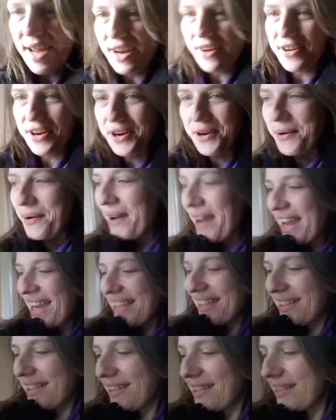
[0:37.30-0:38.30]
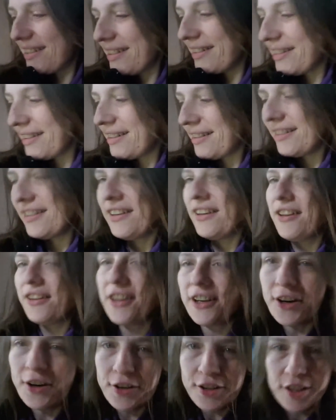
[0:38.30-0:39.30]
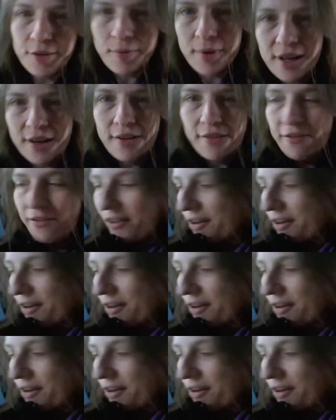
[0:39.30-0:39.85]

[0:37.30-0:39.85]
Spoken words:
By request. The girls have been up